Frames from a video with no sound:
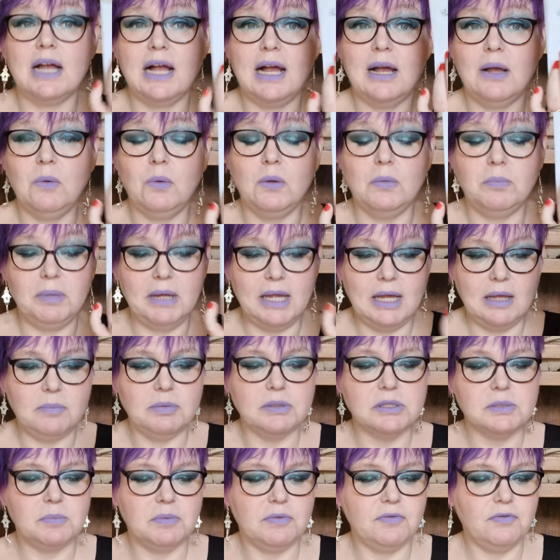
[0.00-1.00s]
I will be able
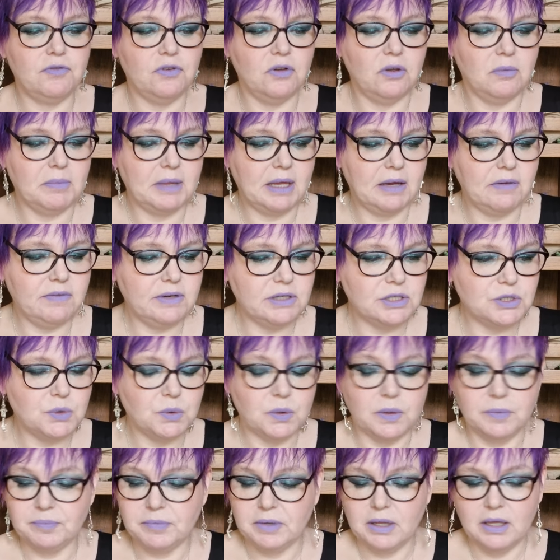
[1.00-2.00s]
to perform that
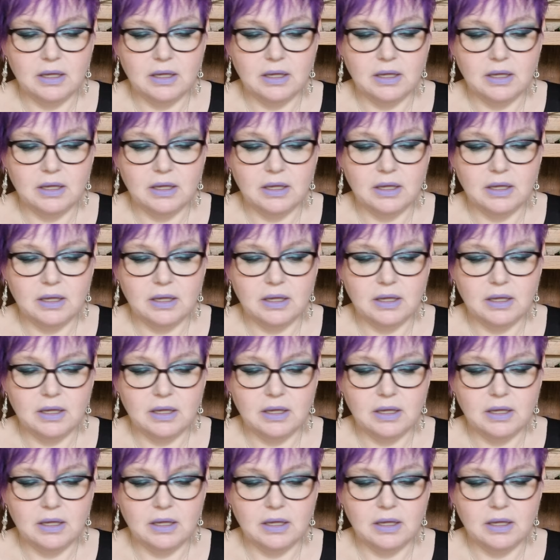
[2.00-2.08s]
ritual.